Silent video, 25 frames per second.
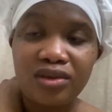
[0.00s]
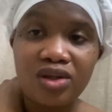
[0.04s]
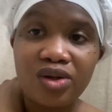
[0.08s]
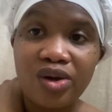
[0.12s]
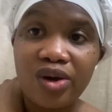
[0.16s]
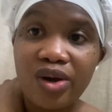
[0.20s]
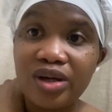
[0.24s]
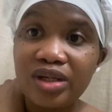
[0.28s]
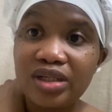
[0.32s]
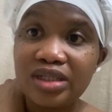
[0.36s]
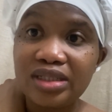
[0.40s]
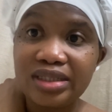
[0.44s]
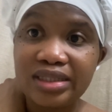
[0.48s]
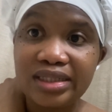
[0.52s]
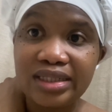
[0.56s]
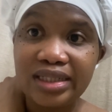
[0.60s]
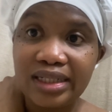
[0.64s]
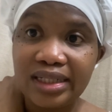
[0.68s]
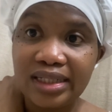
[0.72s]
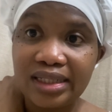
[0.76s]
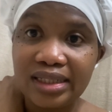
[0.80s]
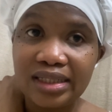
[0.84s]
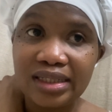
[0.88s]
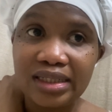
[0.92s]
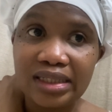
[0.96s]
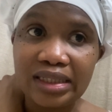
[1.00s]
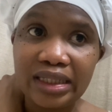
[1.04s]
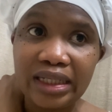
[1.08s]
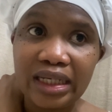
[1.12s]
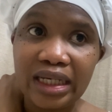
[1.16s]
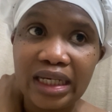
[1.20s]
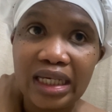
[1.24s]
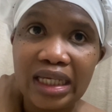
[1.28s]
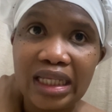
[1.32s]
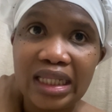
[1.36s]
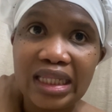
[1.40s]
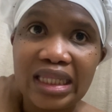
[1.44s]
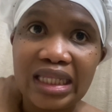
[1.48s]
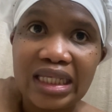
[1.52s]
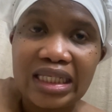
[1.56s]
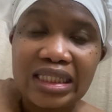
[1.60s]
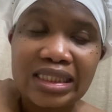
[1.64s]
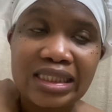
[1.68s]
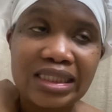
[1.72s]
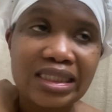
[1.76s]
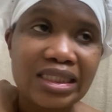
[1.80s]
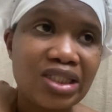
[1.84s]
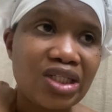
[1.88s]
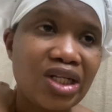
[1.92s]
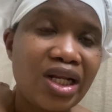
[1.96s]
honestly
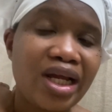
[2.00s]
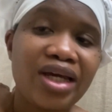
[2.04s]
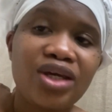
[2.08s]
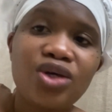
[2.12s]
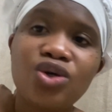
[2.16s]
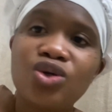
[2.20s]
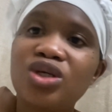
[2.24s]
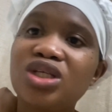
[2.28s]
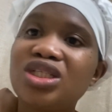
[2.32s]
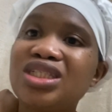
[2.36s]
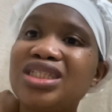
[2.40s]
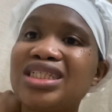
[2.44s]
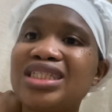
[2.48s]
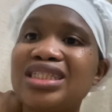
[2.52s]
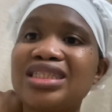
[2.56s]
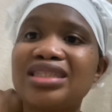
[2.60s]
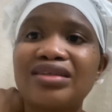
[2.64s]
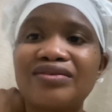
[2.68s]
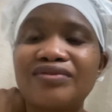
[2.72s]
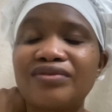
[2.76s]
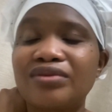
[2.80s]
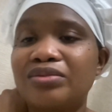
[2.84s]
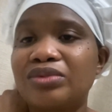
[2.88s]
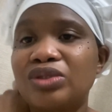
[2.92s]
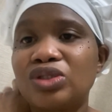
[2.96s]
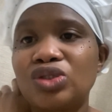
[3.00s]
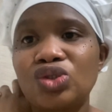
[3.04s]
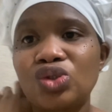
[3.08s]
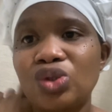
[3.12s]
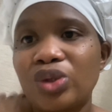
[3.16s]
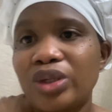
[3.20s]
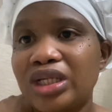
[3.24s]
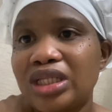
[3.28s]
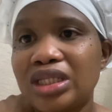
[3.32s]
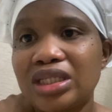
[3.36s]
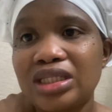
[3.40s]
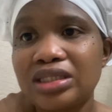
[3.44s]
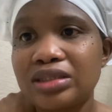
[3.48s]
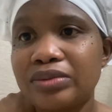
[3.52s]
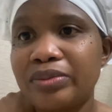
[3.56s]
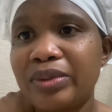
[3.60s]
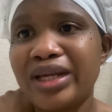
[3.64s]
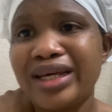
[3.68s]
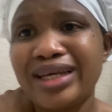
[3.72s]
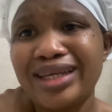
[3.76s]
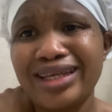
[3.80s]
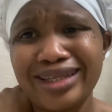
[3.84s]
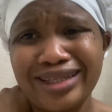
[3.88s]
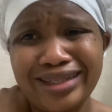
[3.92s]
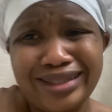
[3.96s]
there's like you can just never be sure in this
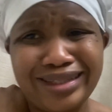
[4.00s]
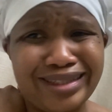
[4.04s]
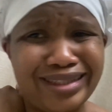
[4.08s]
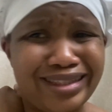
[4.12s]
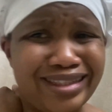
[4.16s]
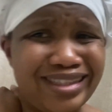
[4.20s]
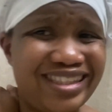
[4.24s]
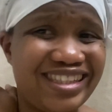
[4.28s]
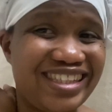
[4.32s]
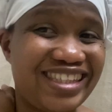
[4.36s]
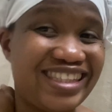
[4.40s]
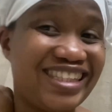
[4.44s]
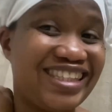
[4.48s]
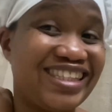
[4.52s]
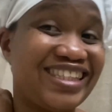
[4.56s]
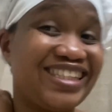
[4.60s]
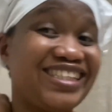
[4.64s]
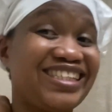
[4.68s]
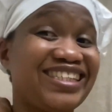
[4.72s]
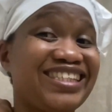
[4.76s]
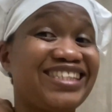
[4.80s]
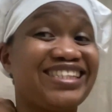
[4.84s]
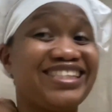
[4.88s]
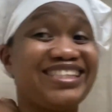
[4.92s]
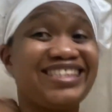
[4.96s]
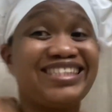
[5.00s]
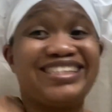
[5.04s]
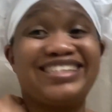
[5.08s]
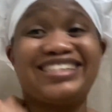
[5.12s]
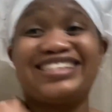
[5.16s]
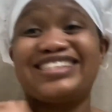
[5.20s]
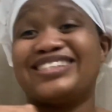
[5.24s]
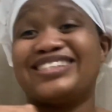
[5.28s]
place It's